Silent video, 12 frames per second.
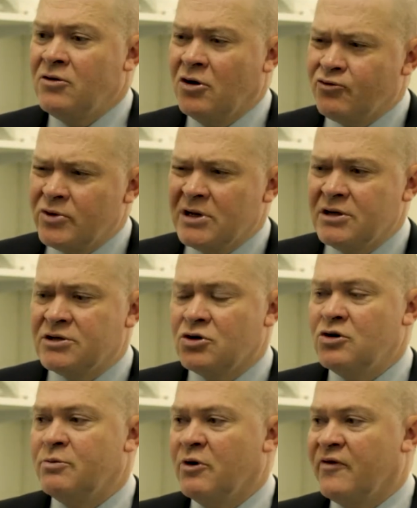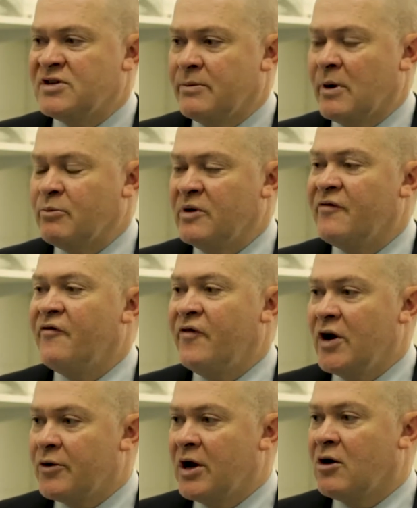Not really suitable for someone with
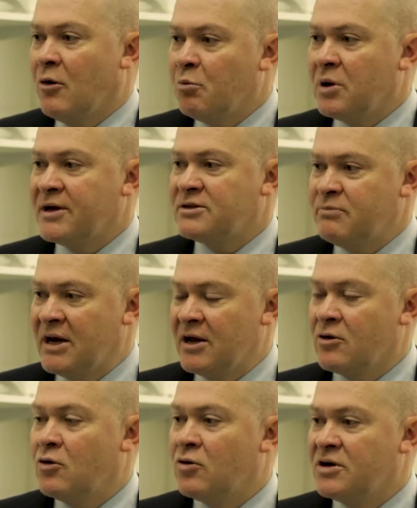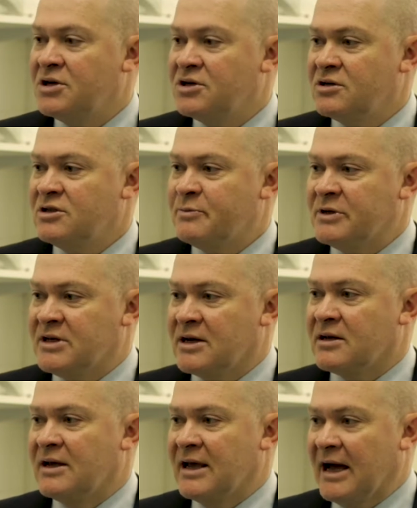very complex medical conditions,
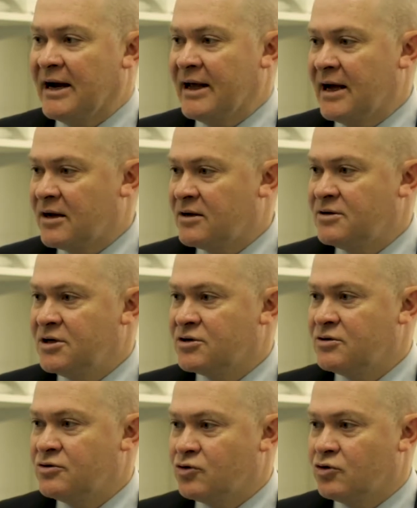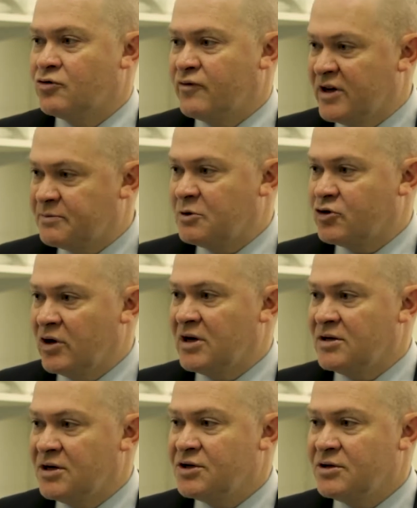particularly cardiac conditions or respiratory
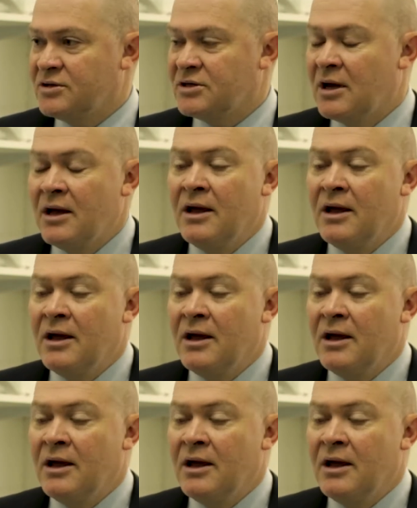conditions.